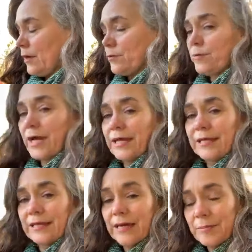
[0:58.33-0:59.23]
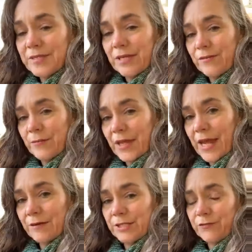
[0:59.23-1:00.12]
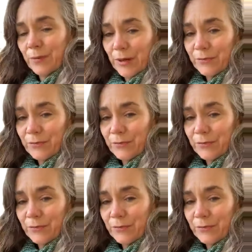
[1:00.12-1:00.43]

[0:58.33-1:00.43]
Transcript: read in an update from the county from our